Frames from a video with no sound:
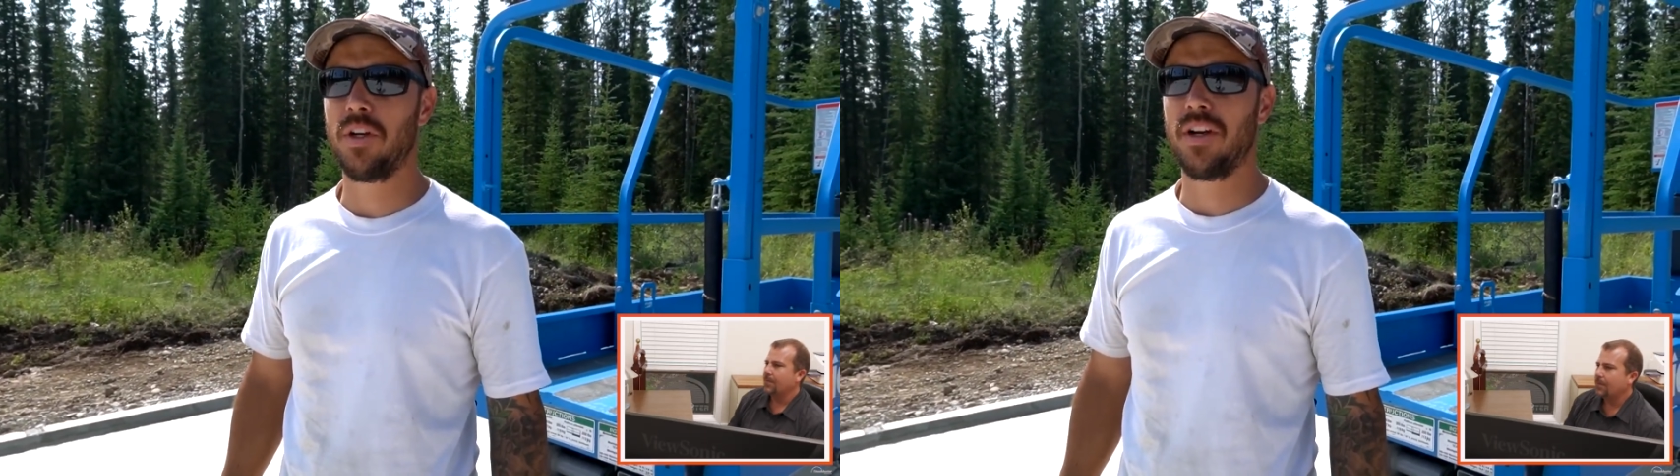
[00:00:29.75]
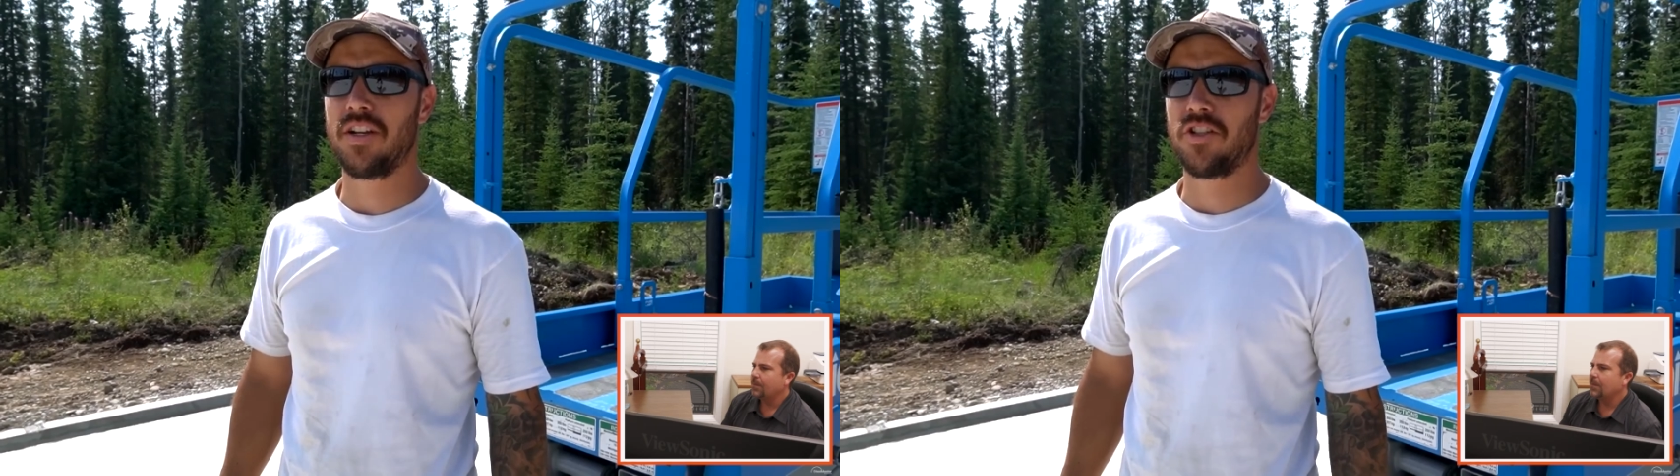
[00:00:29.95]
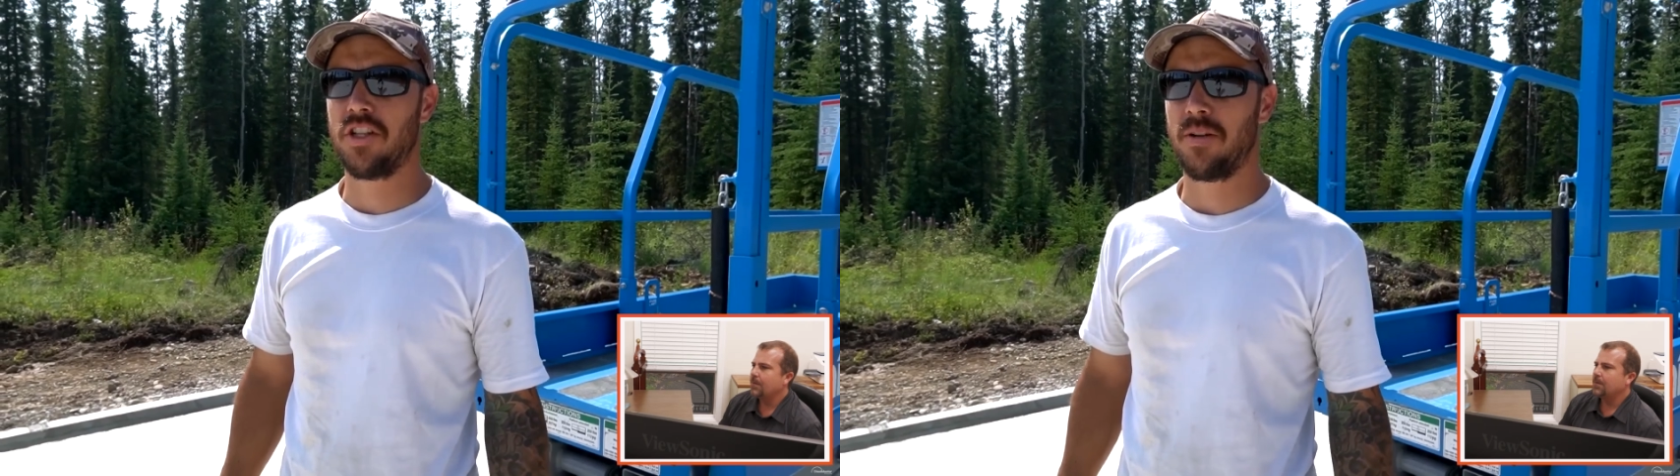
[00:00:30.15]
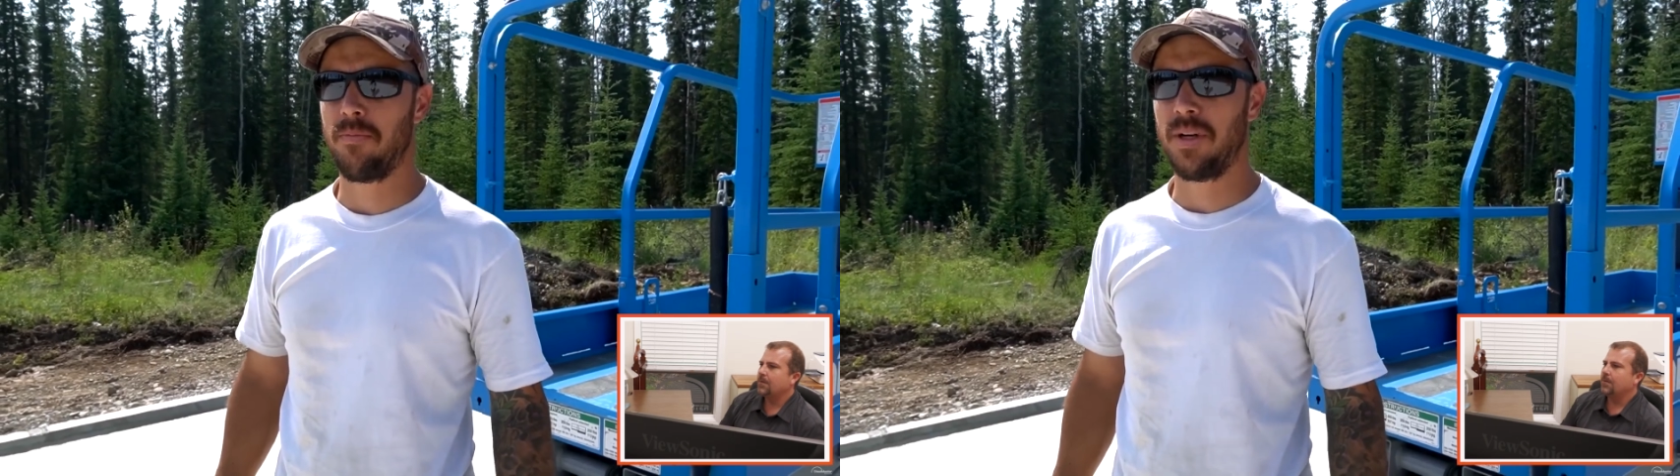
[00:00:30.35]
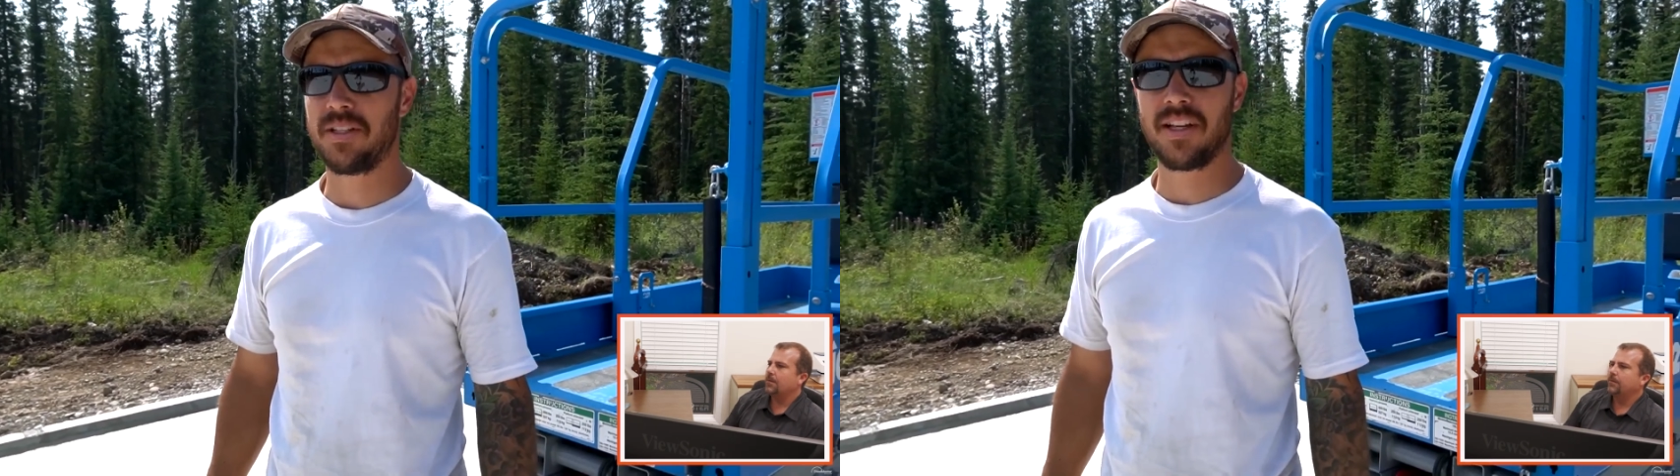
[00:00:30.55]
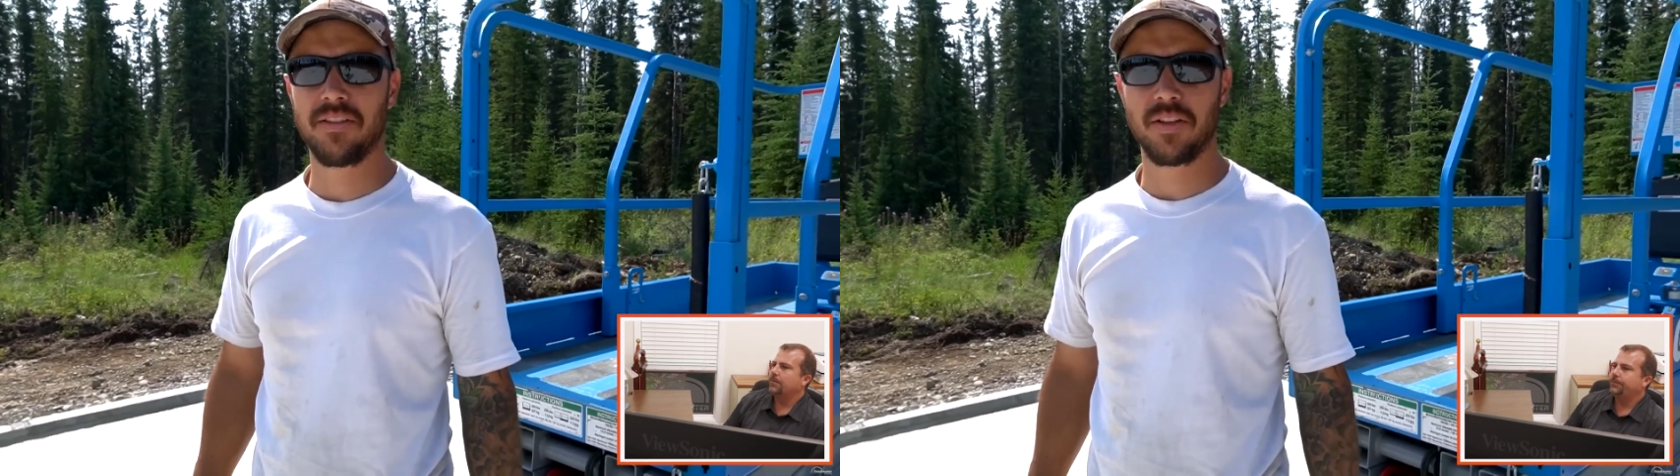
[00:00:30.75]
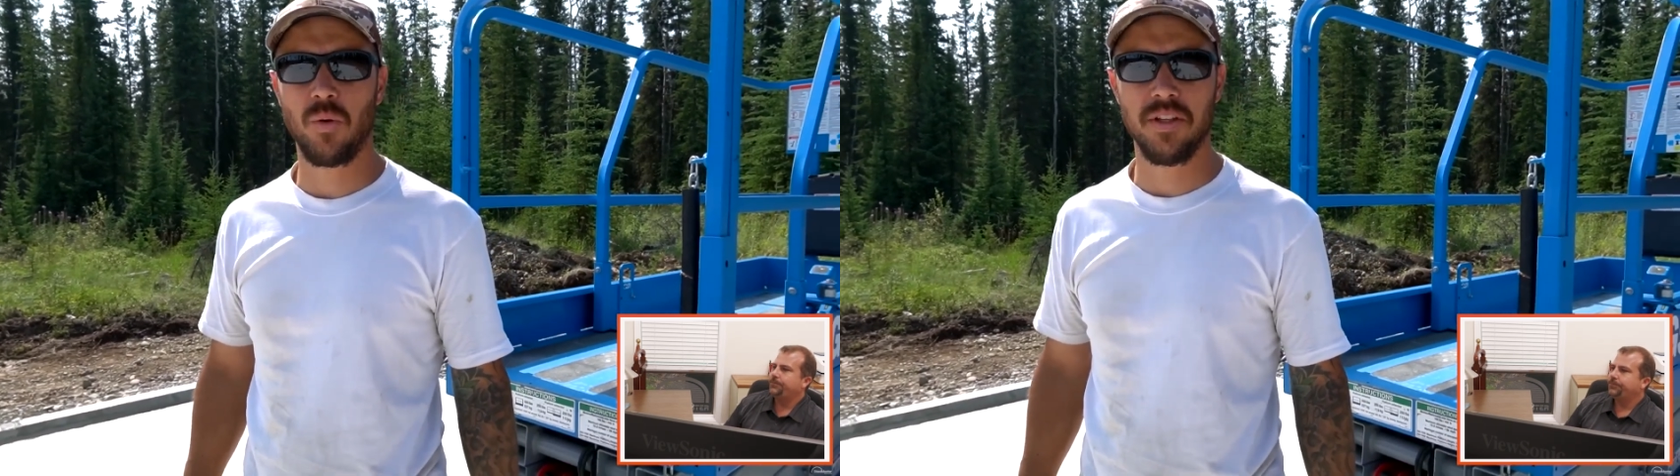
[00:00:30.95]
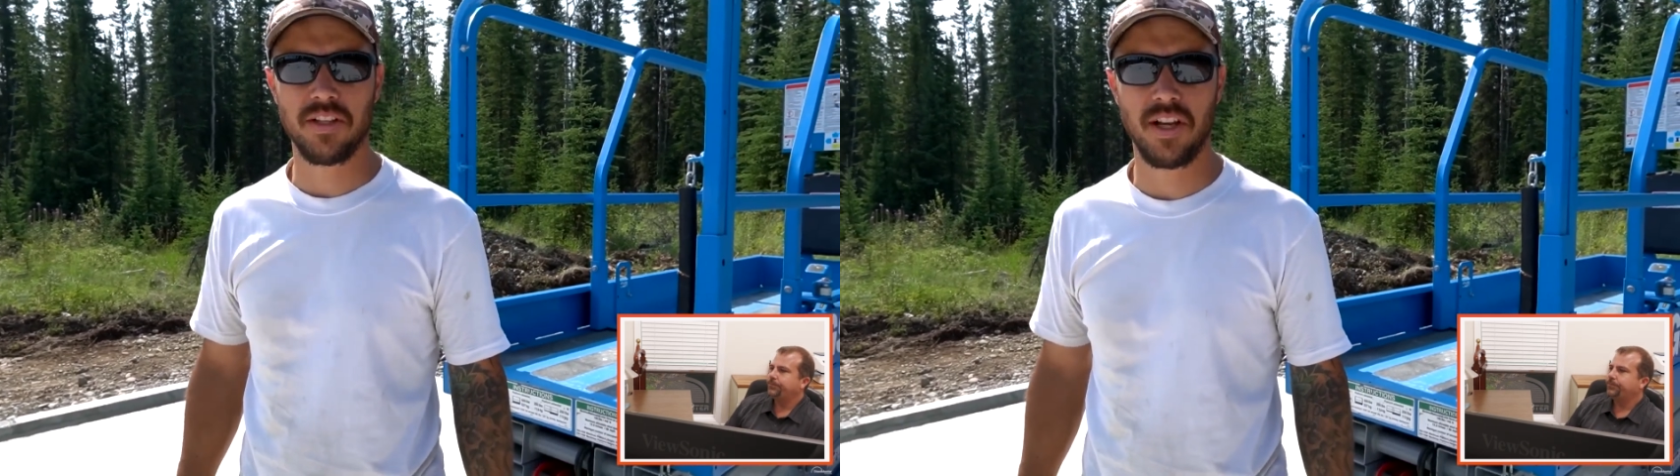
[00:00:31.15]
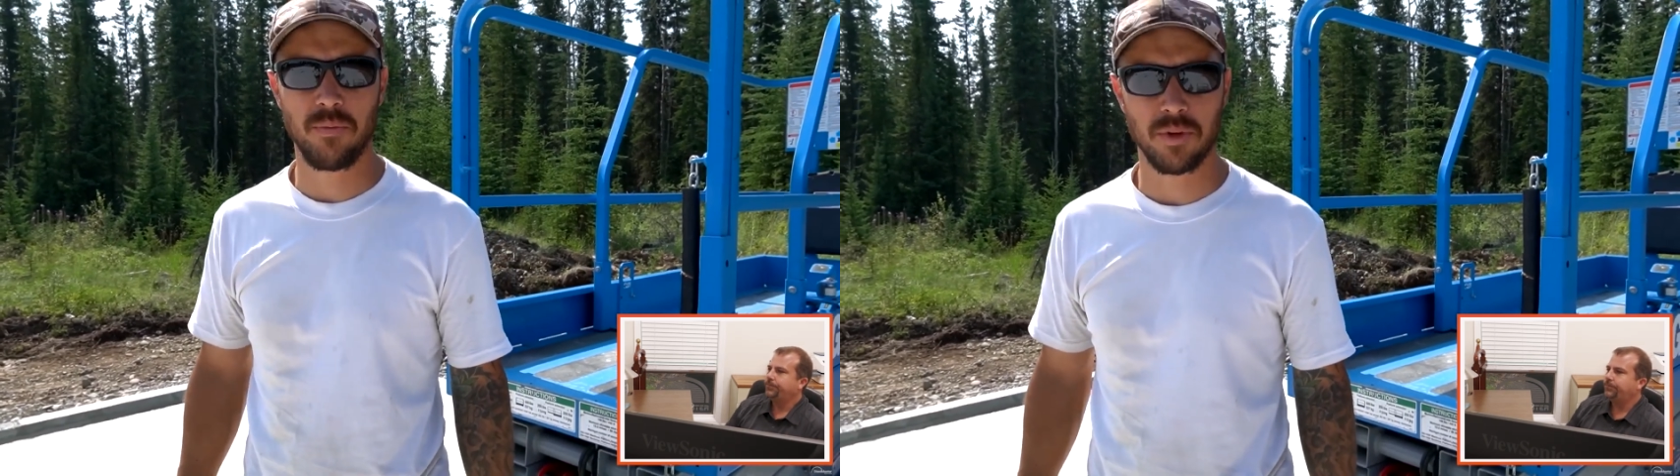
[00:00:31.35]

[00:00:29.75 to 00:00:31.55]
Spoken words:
We're actually gonna bust out the Quonset hut.